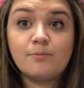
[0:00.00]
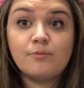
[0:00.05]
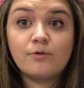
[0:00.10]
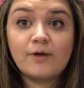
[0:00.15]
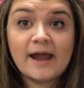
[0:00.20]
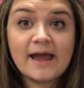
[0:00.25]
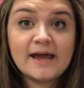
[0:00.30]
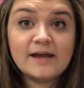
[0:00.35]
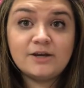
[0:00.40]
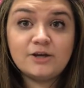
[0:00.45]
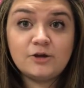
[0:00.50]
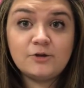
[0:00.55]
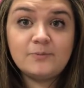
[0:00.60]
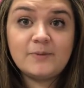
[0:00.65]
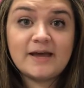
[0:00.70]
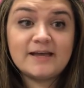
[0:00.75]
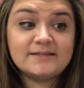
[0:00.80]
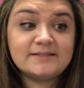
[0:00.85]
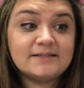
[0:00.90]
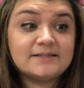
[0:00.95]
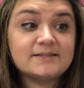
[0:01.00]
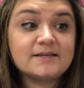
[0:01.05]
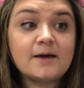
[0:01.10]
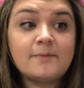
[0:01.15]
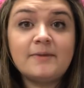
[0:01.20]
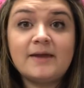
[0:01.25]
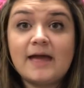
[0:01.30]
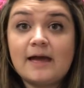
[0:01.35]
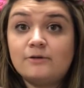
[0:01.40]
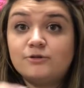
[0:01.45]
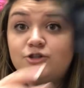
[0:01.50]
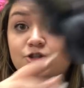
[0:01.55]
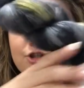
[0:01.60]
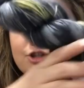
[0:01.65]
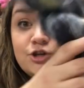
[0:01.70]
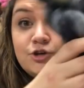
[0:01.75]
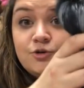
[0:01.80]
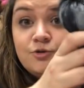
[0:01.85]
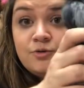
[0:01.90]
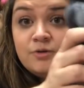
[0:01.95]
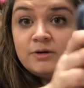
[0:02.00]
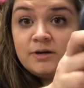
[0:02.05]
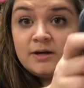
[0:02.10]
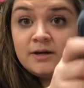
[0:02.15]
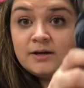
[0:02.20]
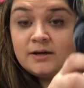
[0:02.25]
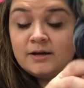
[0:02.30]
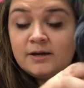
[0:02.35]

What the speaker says: brand new base that's coming out soon.